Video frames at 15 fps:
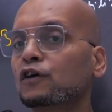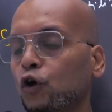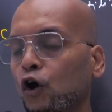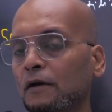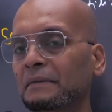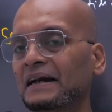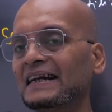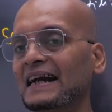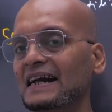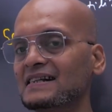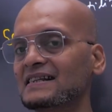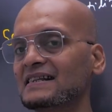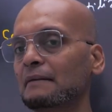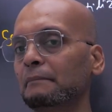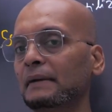government
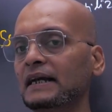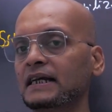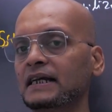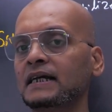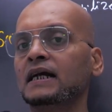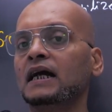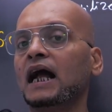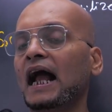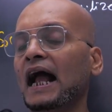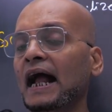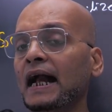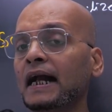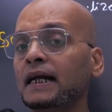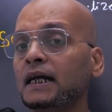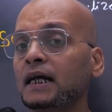gets the money
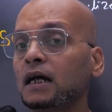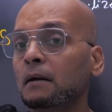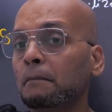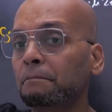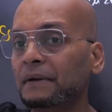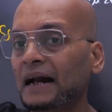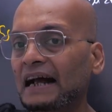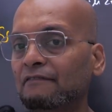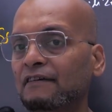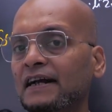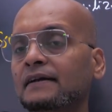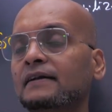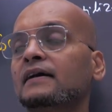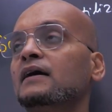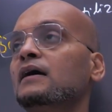and
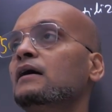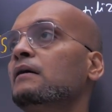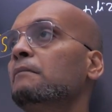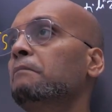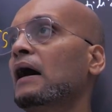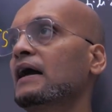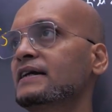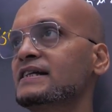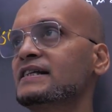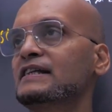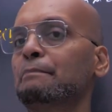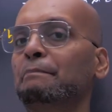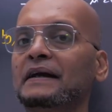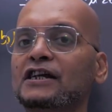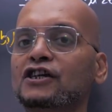private
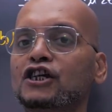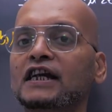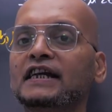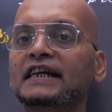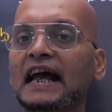participation